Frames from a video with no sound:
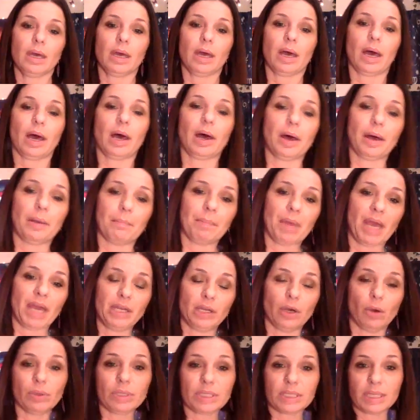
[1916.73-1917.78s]
I
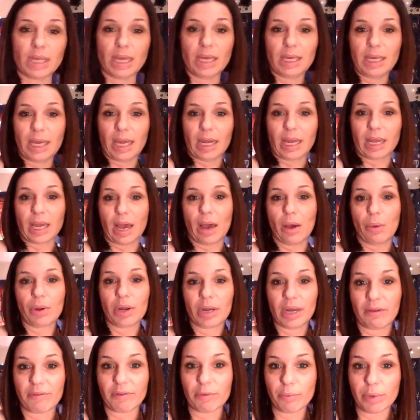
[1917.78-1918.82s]
know it's late getting out
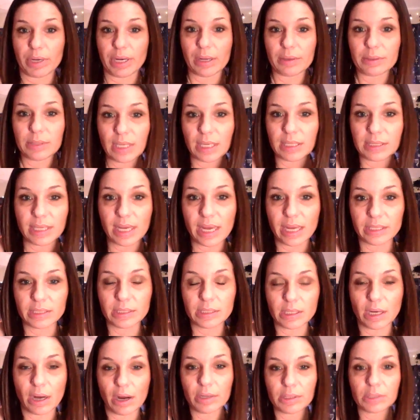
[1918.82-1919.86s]
and everyone else has a head
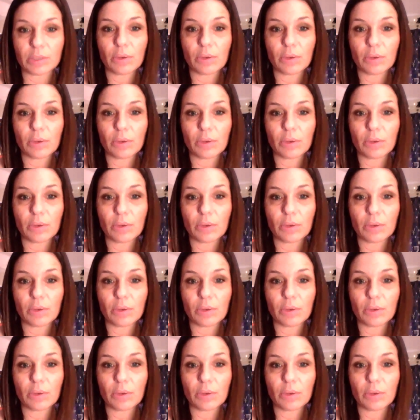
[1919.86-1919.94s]
start.